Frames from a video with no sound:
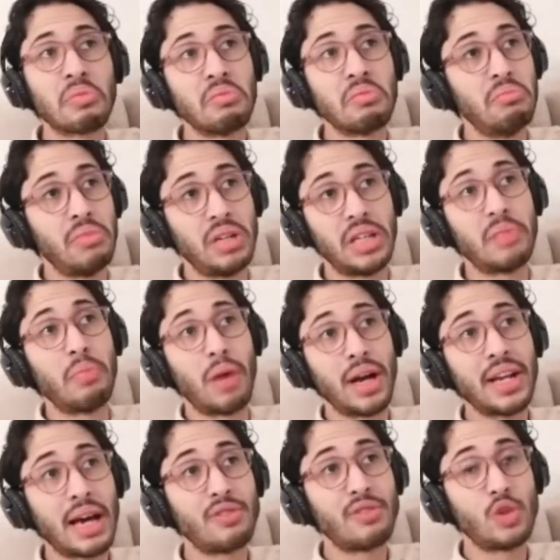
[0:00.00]
it might
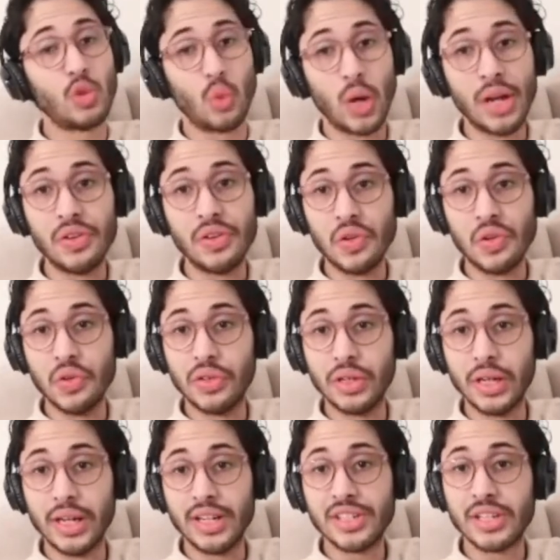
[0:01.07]
have dwindled
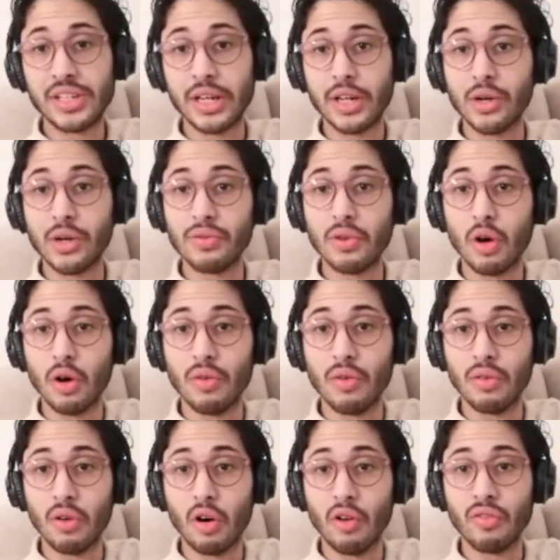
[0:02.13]
instead of
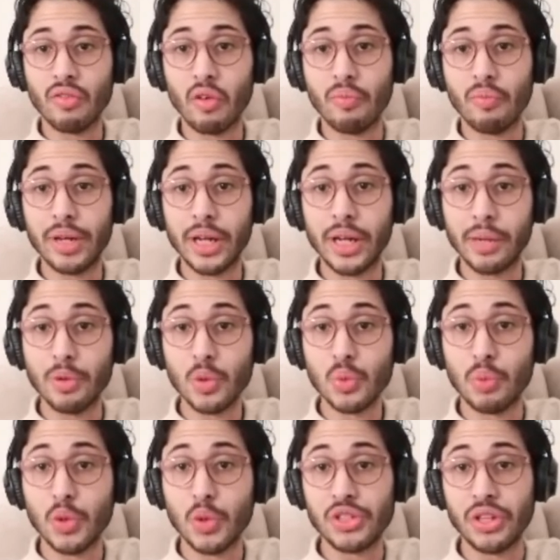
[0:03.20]
being
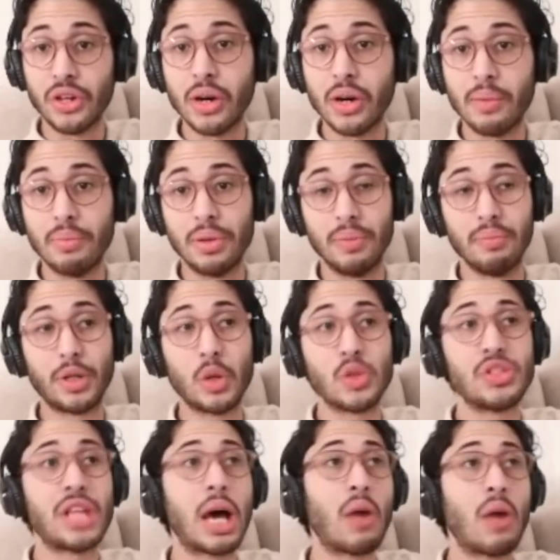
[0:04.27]
boosted up, because
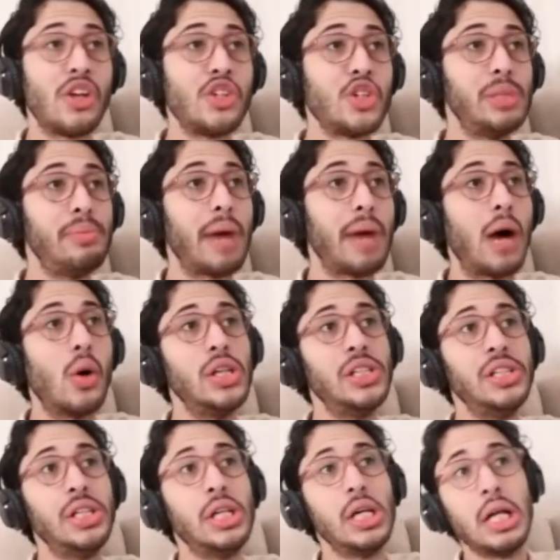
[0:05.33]
now they share power
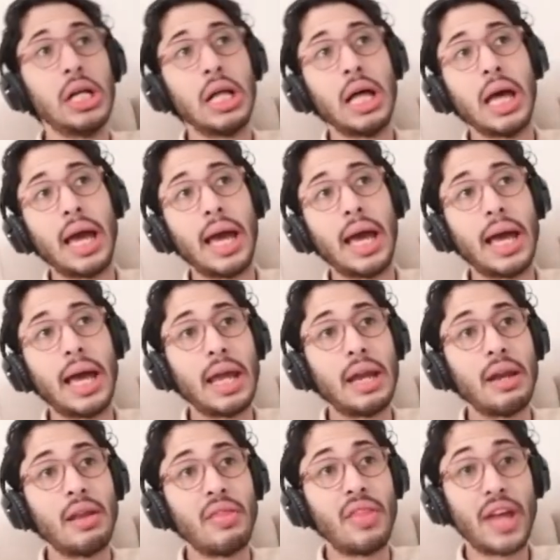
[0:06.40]

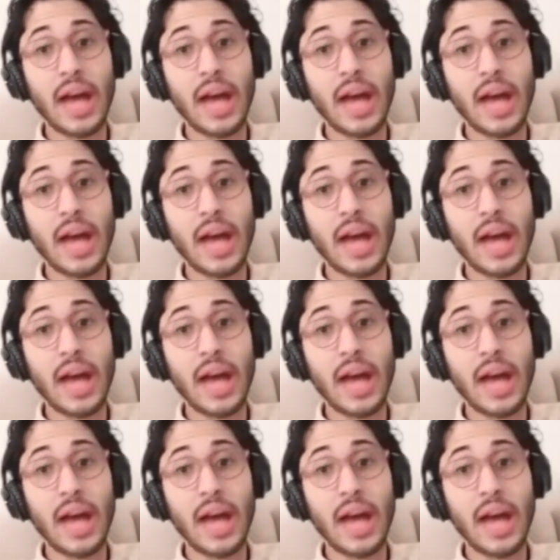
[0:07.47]
and they